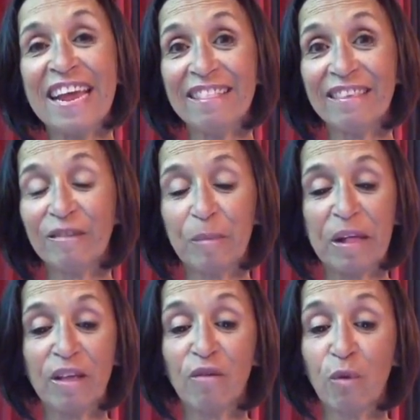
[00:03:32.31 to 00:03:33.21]
hate the
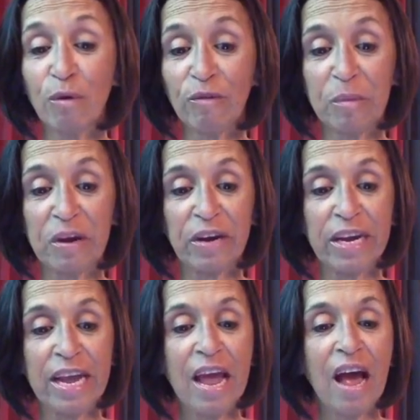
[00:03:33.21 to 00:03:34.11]
smell of rosemary.